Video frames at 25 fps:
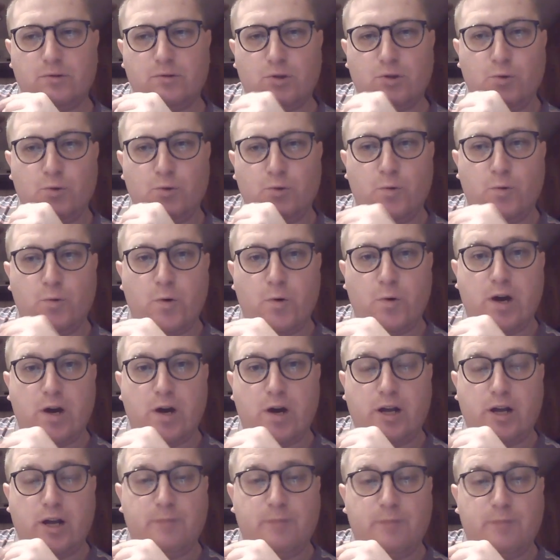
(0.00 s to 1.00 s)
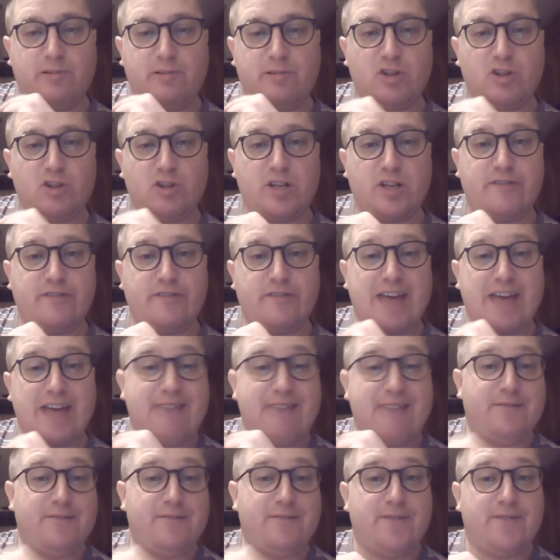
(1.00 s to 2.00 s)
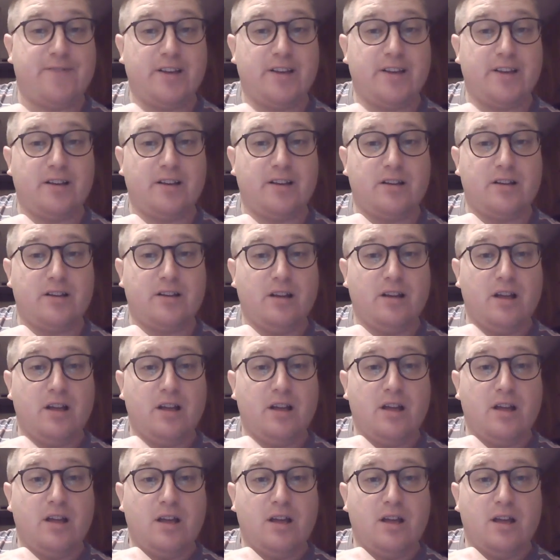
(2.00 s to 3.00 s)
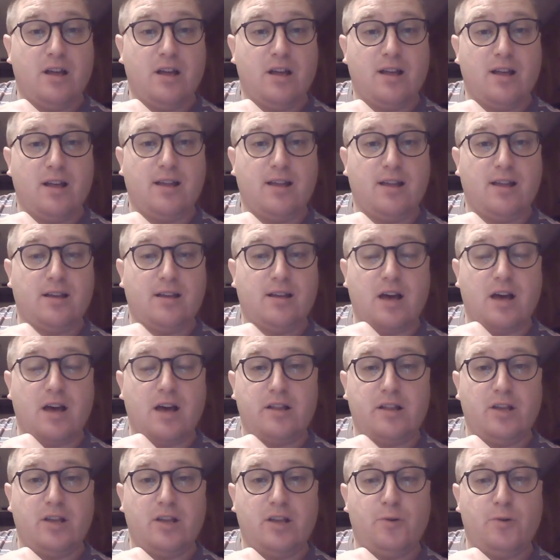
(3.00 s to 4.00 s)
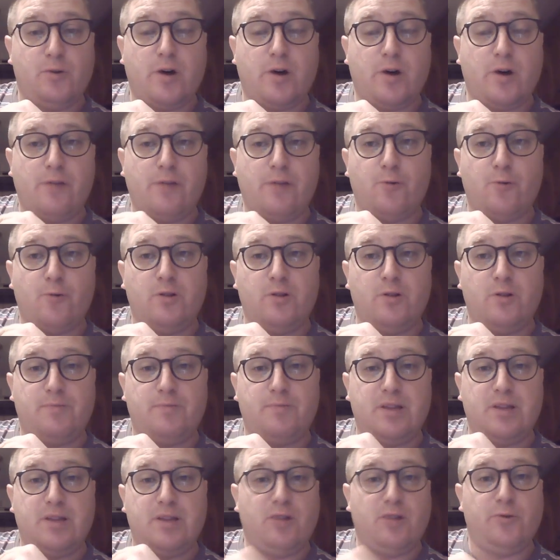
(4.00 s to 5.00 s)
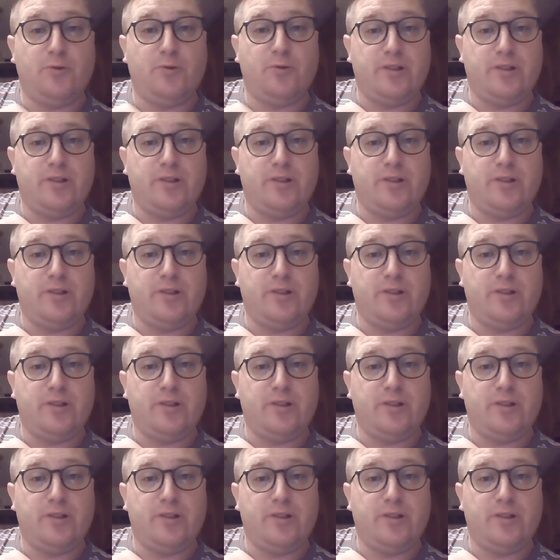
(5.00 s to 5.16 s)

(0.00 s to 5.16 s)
who I appreciate for everything I do. I wouldn't be